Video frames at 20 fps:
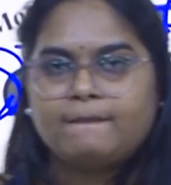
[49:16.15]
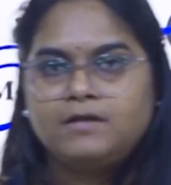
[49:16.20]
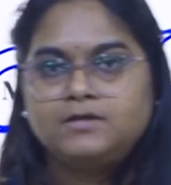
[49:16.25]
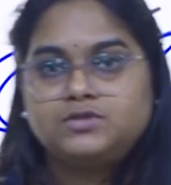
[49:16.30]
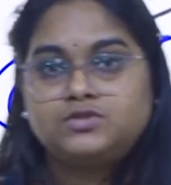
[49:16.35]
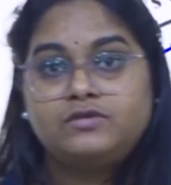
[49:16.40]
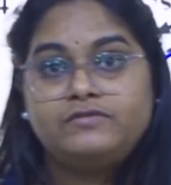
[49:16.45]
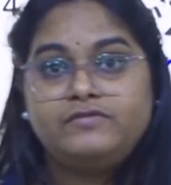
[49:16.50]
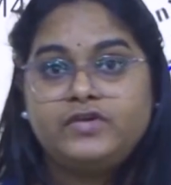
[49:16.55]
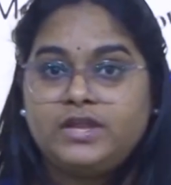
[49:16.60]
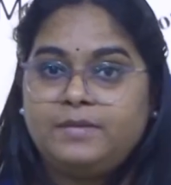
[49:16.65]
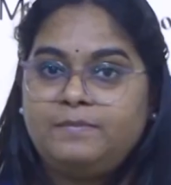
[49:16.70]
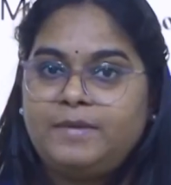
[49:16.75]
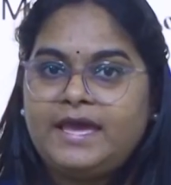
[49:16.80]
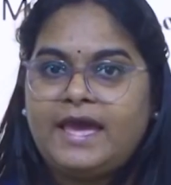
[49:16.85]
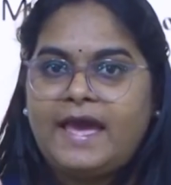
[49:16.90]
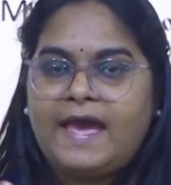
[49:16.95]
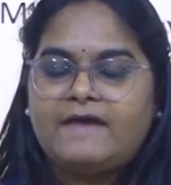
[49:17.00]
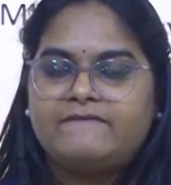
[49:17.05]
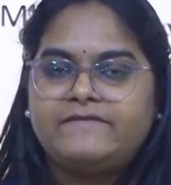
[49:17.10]
So we'll be
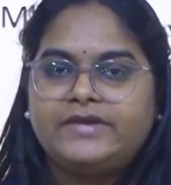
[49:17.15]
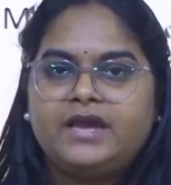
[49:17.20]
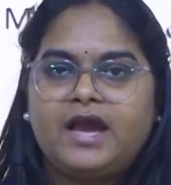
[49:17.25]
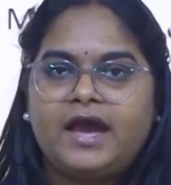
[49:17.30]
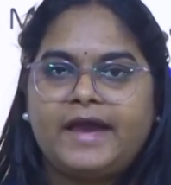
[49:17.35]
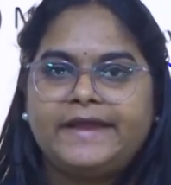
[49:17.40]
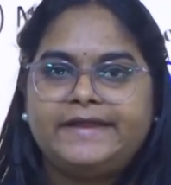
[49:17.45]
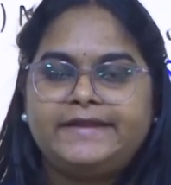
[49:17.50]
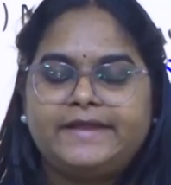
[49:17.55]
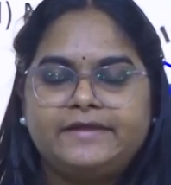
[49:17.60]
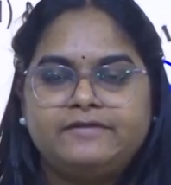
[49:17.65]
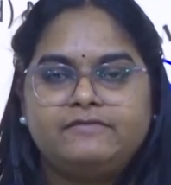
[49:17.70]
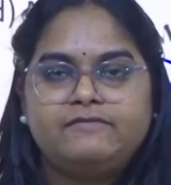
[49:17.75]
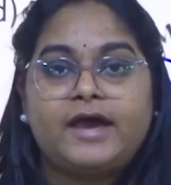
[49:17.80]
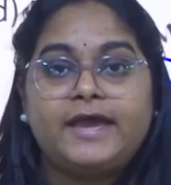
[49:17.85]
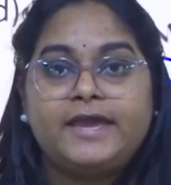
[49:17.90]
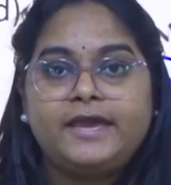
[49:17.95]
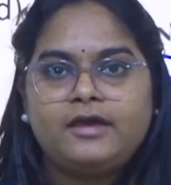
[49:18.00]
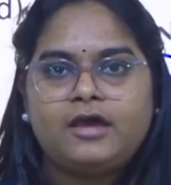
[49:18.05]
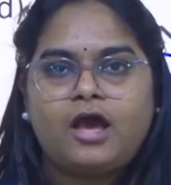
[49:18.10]
having high tide.
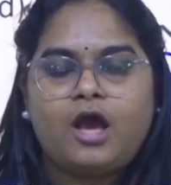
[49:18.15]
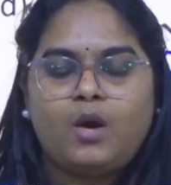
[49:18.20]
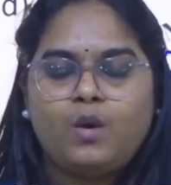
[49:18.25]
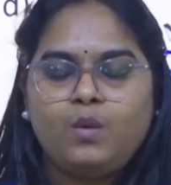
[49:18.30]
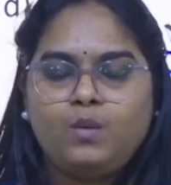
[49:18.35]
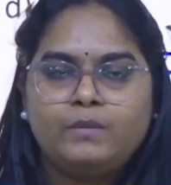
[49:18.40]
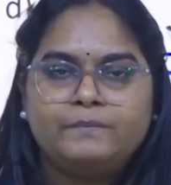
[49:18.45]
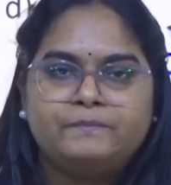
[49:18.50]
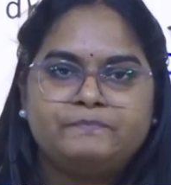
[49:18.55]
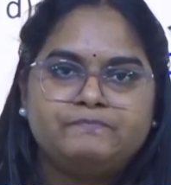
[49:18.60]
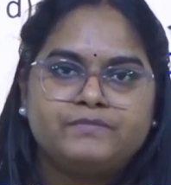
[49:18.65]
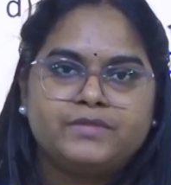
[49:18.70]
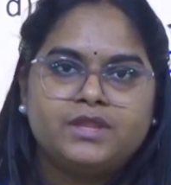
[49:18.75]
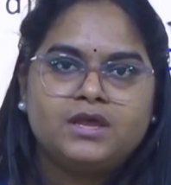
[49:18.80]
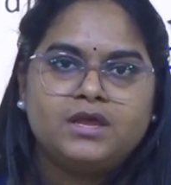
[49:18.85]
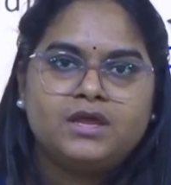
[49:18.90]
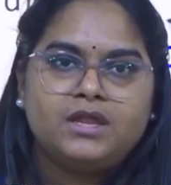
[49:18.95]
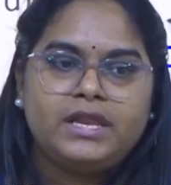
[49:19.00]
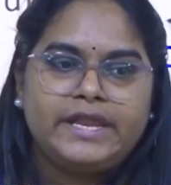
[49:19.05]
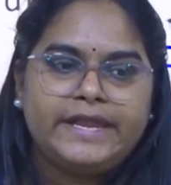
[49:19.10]
Why? How?
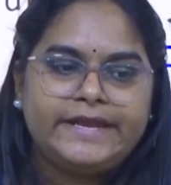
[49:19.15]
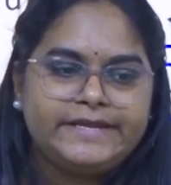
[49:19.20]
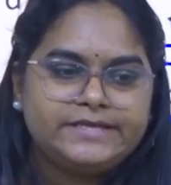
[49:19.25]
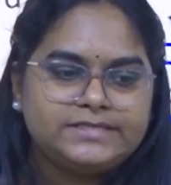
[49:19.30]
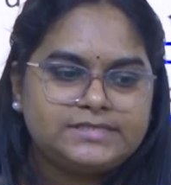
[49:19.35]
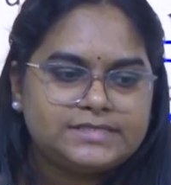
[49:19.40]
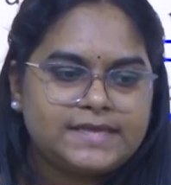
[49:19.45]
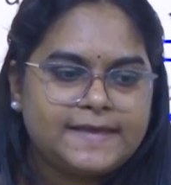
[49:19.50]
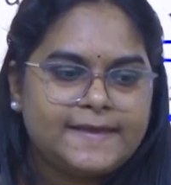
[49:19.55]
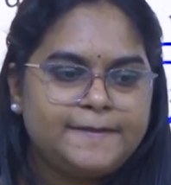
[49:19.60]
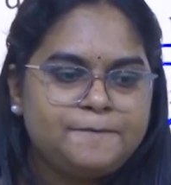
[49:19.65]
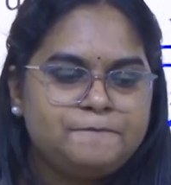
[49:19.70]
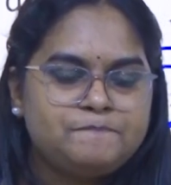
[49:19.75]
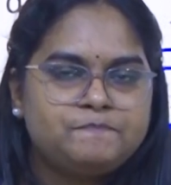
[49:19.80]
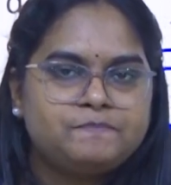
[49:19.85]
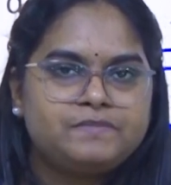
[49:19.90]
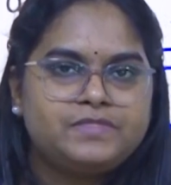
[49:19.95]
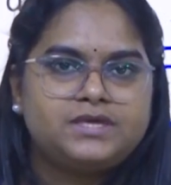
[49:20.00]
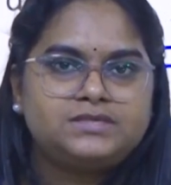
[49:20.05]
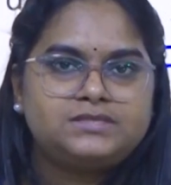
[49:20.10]
Let us say
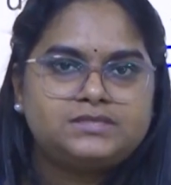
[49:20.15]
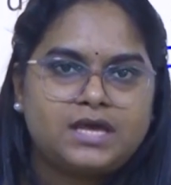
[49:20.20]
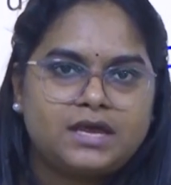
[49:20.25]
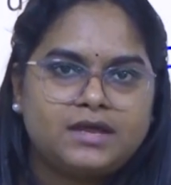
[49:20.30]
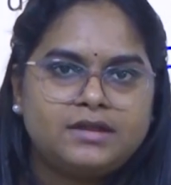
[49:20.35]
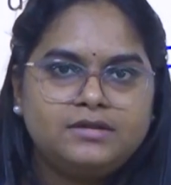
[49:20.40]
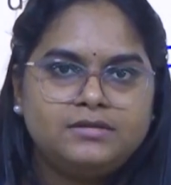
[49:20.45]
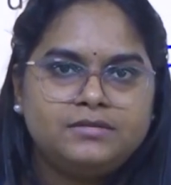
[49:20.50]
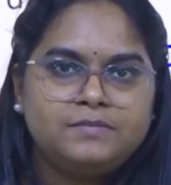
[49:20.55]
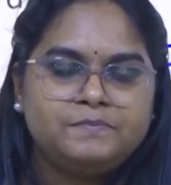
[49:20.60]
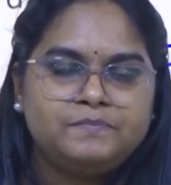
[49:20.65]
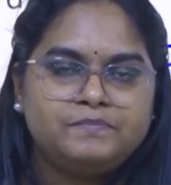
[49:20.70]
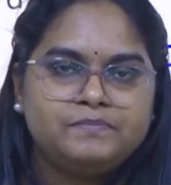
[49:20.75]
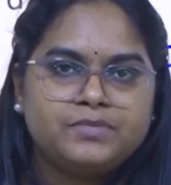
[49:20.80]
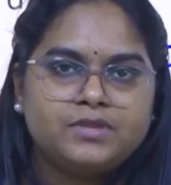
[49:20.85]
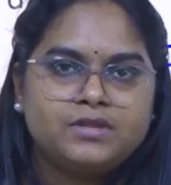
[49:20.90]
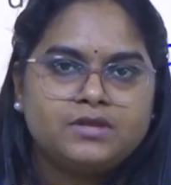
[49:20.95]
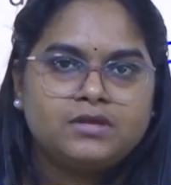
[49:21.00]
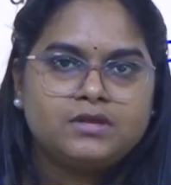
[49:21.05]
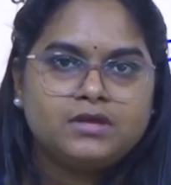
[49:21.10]
the sun
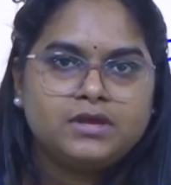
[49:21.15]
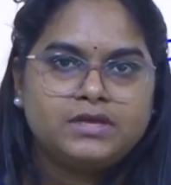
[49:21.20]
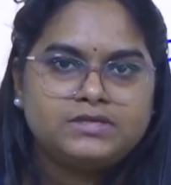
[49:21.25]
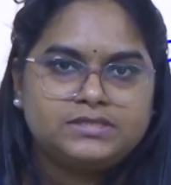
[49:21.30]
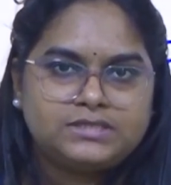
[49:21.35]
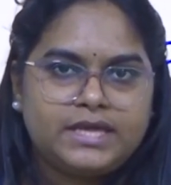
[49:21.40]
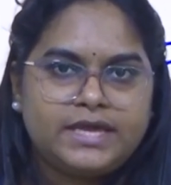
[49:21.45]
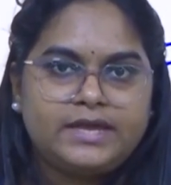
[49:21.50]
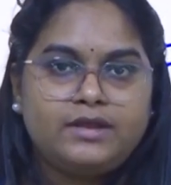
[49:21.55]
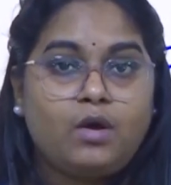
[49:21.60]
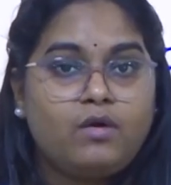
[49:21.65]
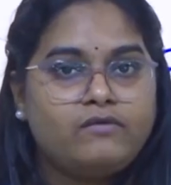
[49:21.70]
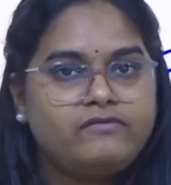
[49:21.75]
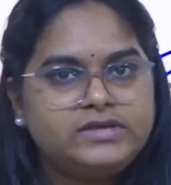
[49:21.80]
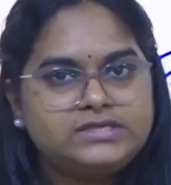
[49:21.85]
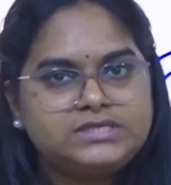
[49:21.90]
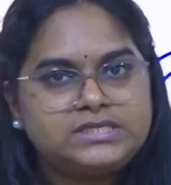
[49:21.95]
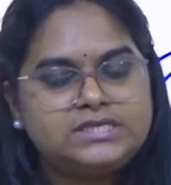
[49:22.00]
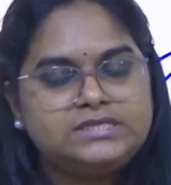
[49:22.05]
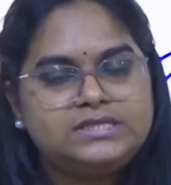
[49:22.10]
is there.
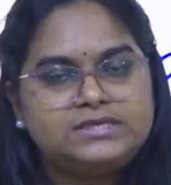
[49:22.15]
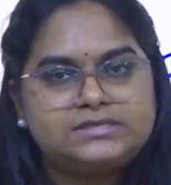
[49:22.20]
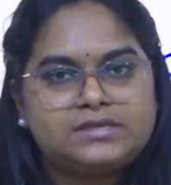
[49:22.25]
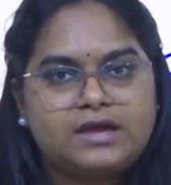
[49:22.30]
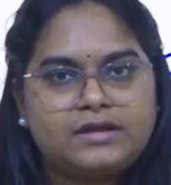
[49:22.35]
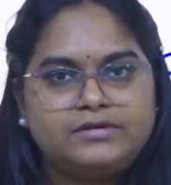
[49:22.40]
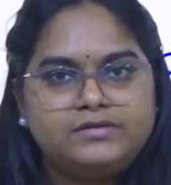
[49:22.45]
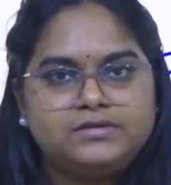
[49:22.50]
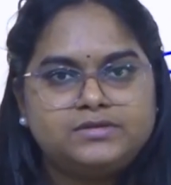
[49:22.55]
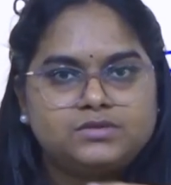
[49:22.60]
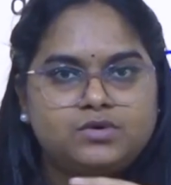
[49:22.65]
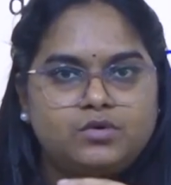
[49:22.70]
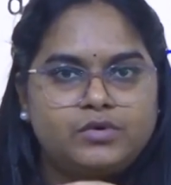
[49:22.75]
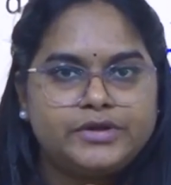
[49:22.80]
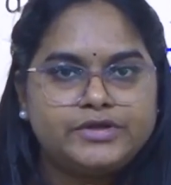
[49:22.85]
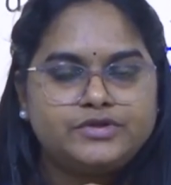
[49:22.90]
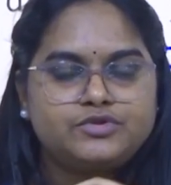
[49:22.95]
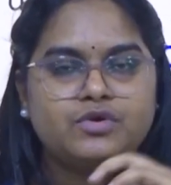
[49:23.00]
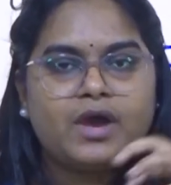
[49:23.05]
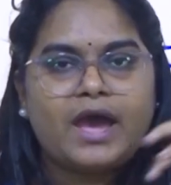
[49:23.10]
Obviously the sun is
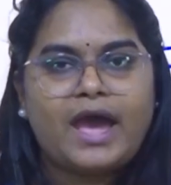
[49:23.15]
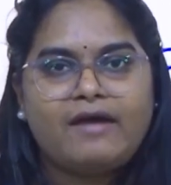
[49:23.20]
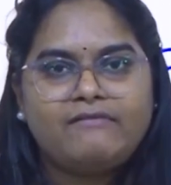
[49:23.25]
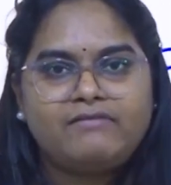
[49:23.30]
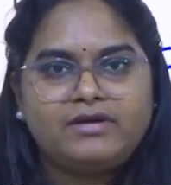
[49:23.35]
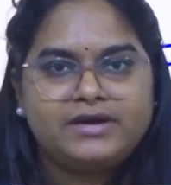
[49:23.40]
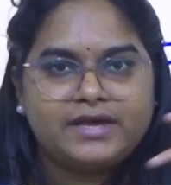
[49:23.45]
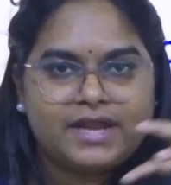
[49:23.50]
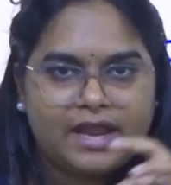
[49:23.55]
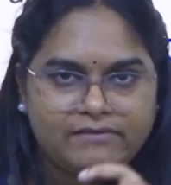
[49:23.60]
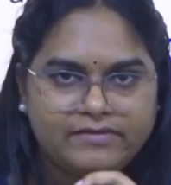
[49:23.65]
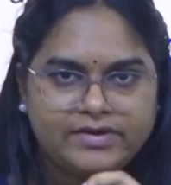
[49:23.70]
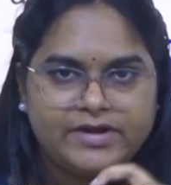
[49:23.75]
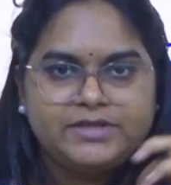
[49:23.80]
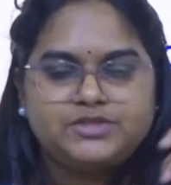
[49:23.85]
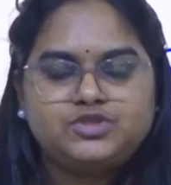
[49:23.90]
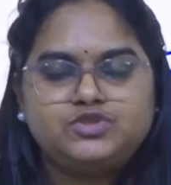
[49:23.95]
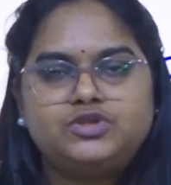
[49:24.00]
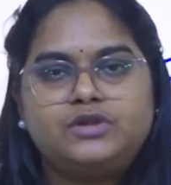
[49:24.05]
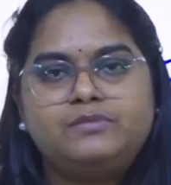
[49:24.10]
going to have a
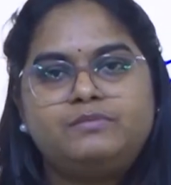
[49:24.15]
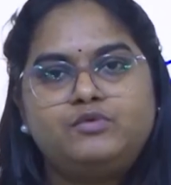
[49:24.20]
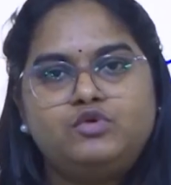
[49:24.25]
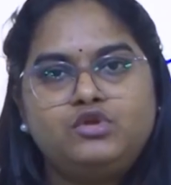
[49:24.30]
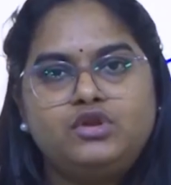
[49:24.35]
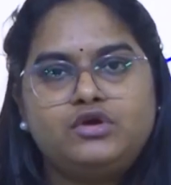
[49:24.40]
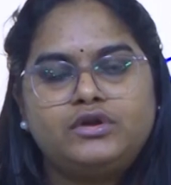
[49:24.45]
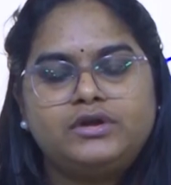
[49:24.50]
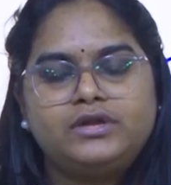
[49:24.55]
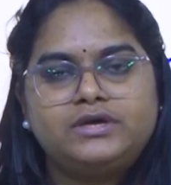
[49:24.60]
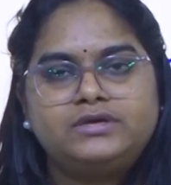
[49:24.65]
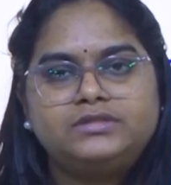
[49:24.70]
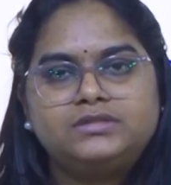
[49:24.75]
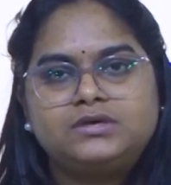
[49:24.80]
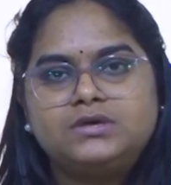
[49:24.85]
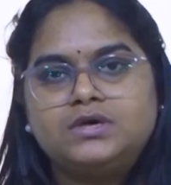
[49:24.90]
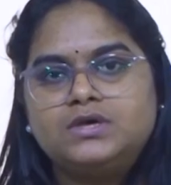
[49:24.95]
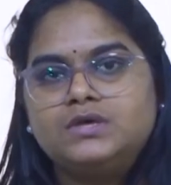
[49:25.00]
gravitational pull on earth.